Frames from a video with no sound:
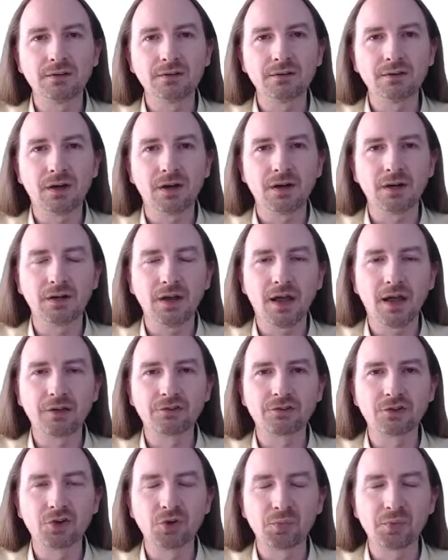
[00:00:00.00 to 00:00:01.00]

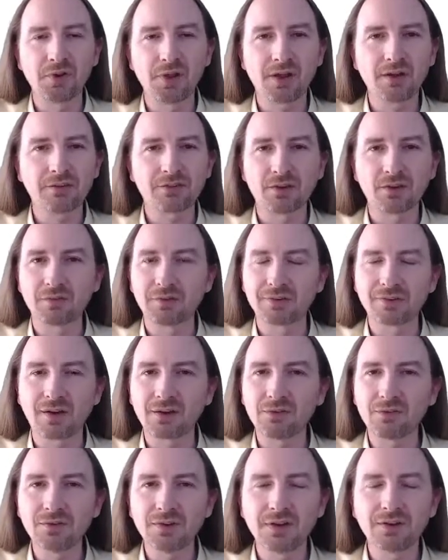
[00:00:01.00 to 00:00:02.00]
Azure Kubernetes service. I
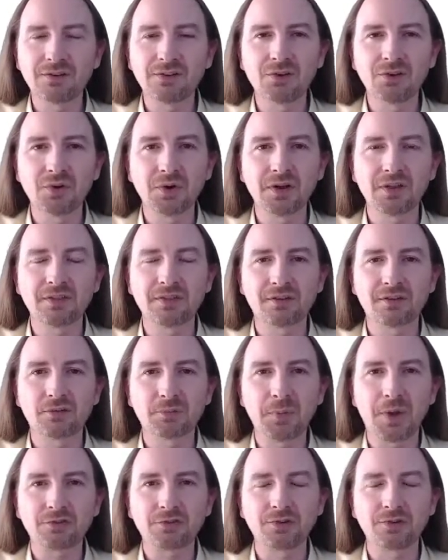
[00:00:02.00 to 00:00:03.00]
don't need to do anything
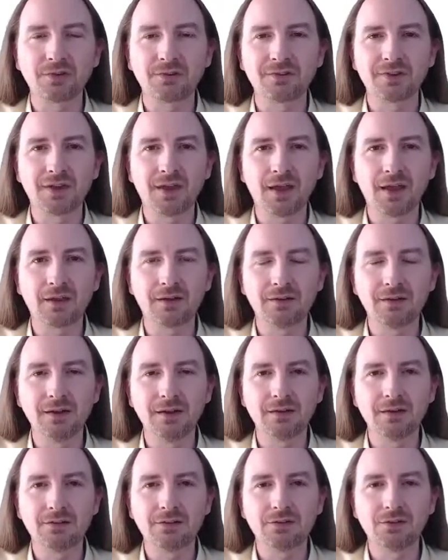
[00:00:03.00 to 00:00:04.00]
special to get
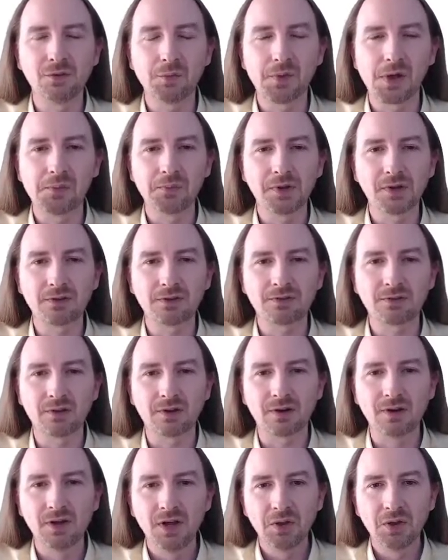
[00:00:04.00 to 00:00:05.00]
into my middle
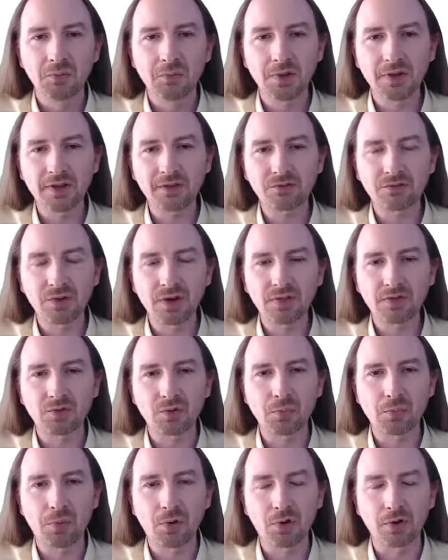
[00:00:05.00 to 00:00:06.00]
tier, but let's run the
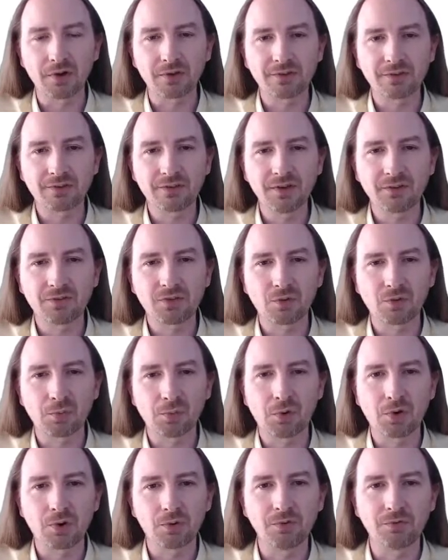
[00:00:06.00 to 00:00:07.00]
report, see if the
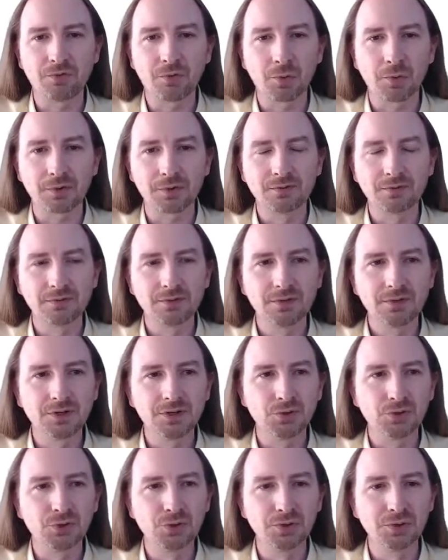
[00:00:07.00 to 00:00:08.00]
report will forward.
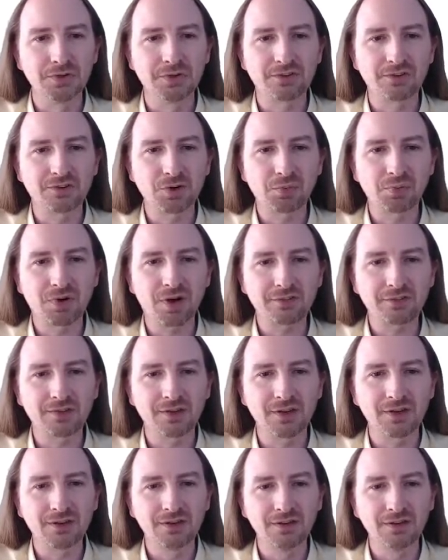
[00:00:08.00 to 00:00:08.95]
Ooh, it's still proxying.